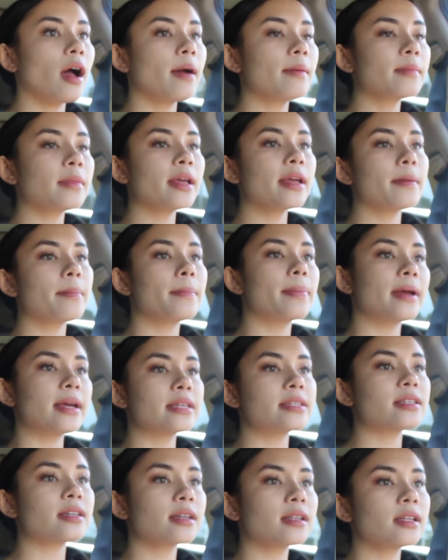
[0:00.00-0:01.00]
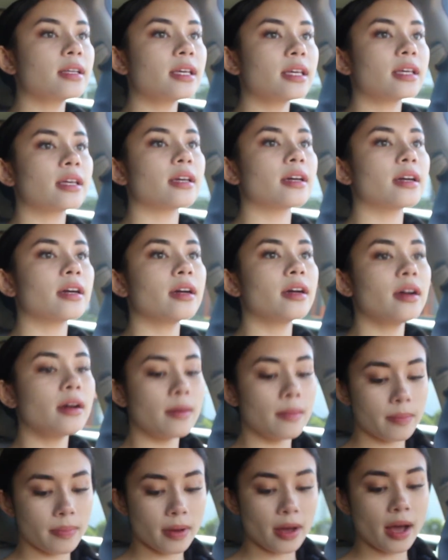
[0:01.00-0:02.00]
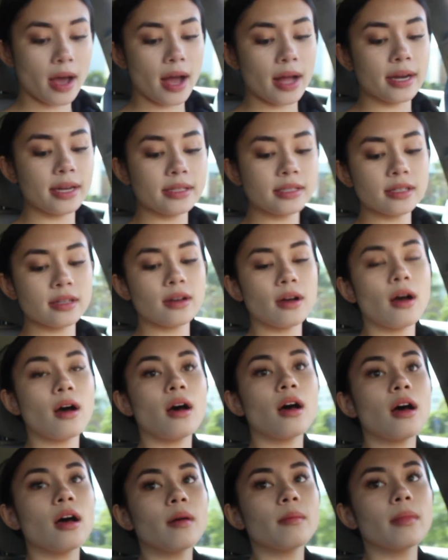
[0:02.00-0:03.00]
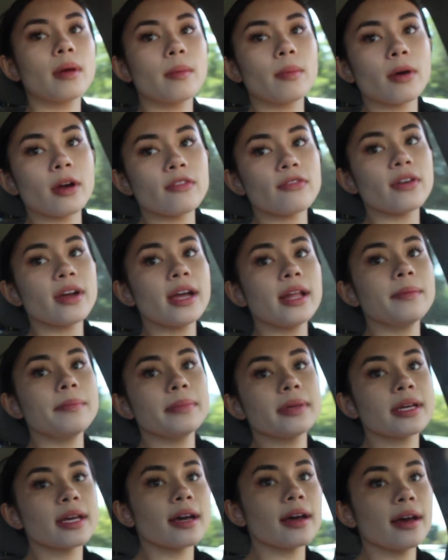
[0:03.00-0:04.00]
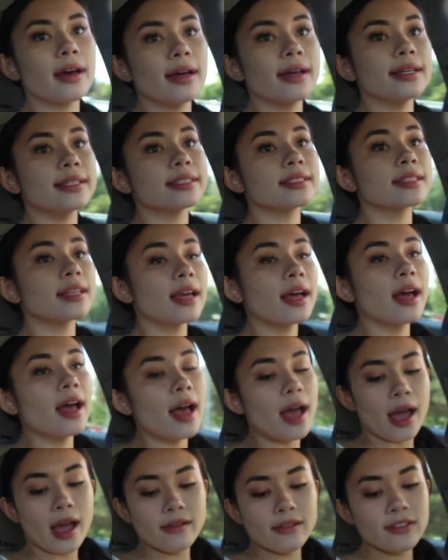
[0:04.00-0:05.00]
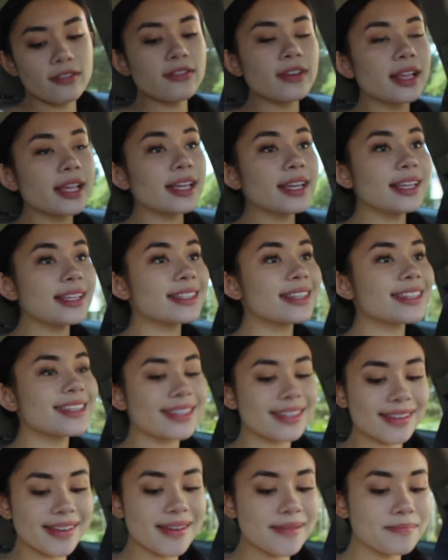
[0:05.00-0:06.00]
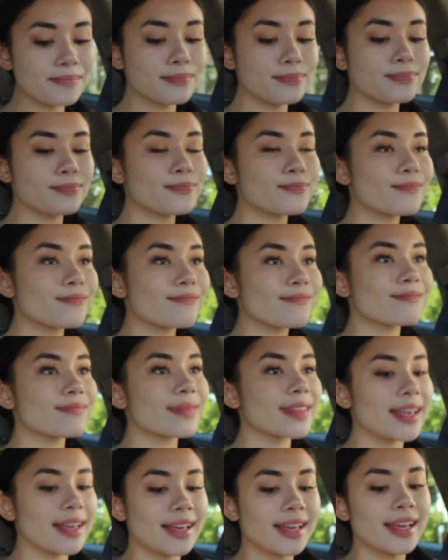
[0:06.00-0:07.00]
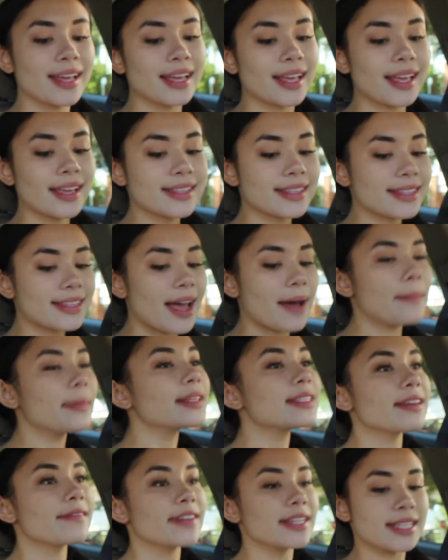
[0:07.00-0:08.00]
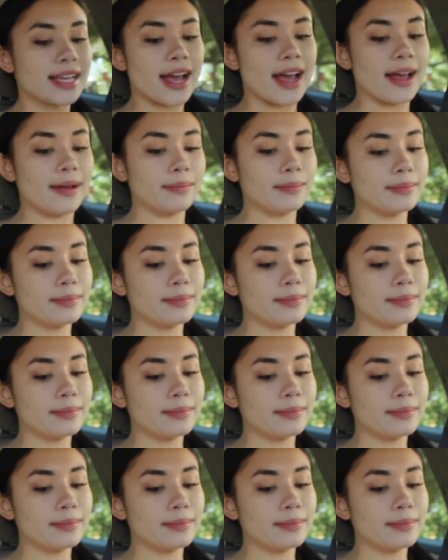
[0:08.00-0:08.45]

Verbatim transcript: I'm like basically here, but I need to call my boyfriend because I have a feeling he's asleep because this happens every time.